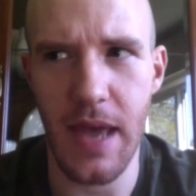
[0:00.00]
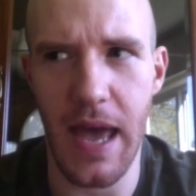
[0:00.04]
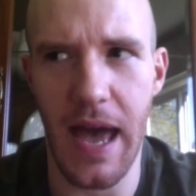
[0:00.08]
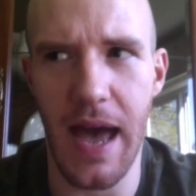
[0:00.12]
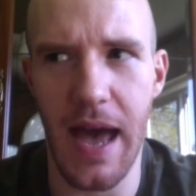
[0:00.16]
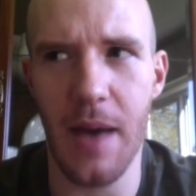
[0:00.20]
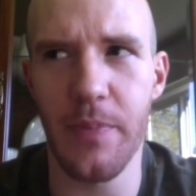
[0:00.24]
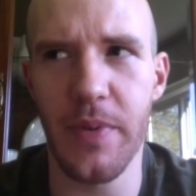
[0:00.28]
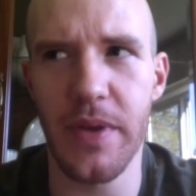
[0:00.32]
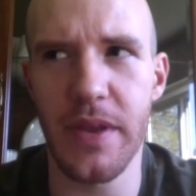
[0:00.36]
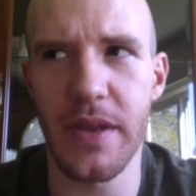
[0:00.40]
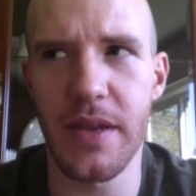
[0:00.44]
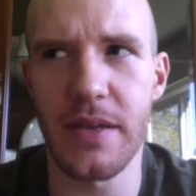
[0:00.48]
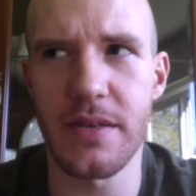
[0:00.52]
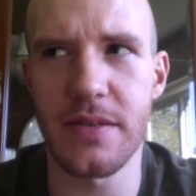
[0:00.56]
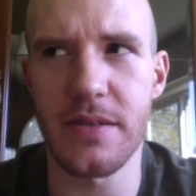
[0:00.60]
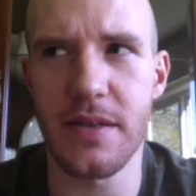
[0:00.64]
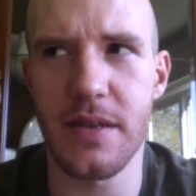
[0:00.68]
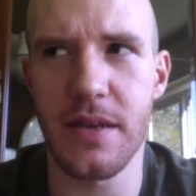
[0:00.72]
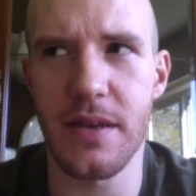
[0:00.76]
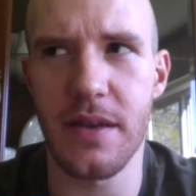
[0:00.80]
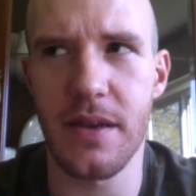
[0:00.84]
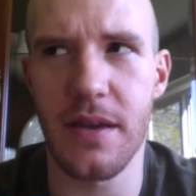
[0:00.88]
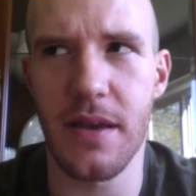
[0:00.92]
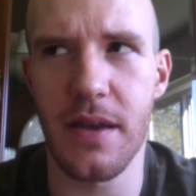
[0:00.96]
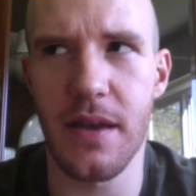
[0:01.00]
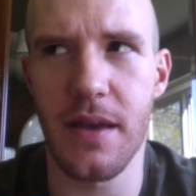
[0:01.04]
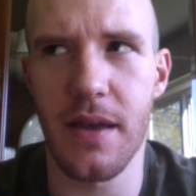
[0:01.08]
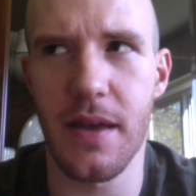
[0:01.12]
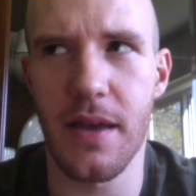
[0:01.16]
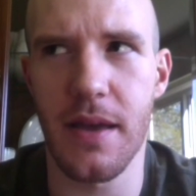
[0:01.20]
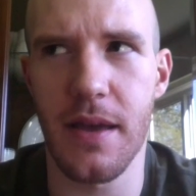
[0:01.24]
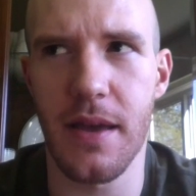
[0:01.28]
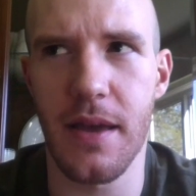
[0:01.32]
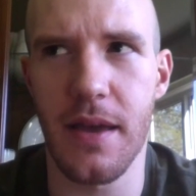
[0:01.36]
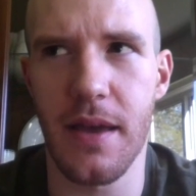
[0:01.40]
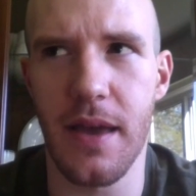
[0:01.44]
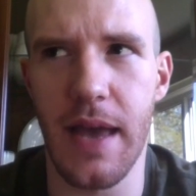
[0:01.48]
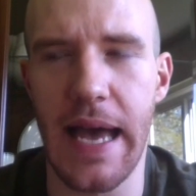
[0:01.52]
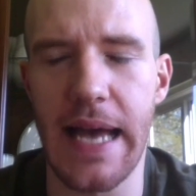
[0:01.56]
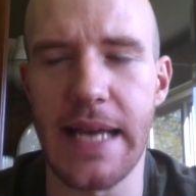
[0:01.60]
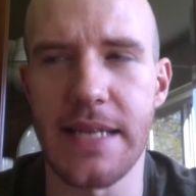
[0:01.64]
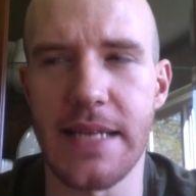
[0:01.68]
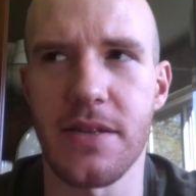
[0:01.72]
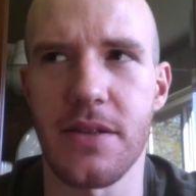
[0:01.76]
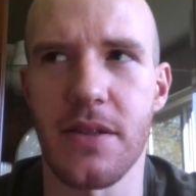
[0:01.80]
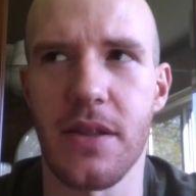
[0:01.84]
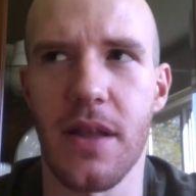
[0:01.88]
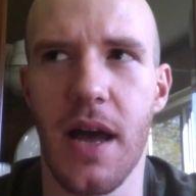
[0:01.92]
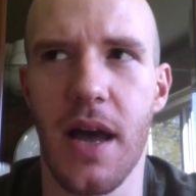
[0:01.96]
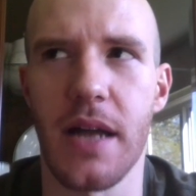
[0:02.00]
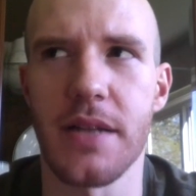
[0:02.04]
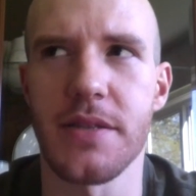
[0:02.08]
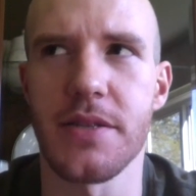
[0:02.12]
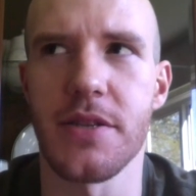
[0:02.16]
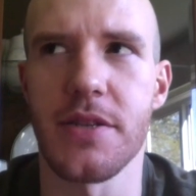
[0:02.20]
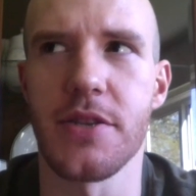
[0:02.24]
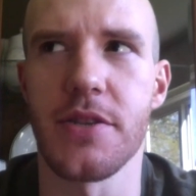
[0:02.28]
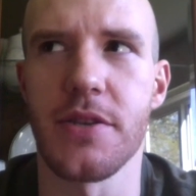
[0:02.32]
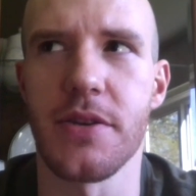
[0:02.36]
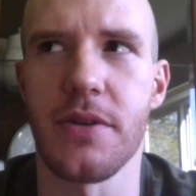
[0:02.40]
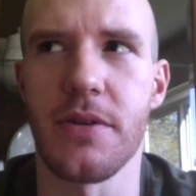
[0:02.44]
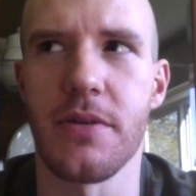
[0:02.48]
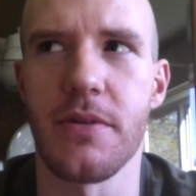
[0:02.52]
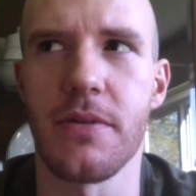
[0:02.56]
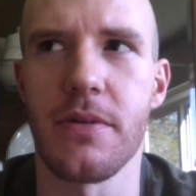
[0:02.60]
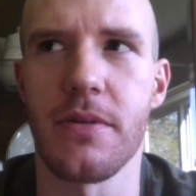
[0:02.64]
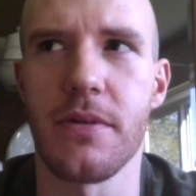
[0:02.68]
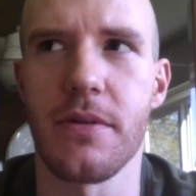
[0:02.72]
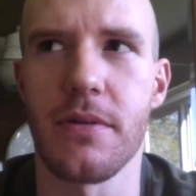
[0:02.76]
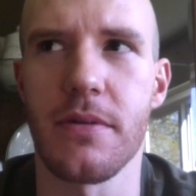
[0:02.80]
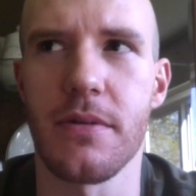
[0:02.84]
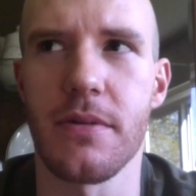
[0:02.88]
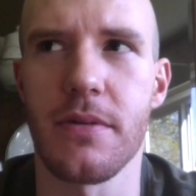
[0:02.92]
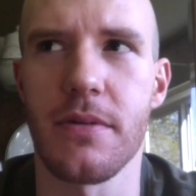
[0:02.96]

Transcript: happiness has a lot to do,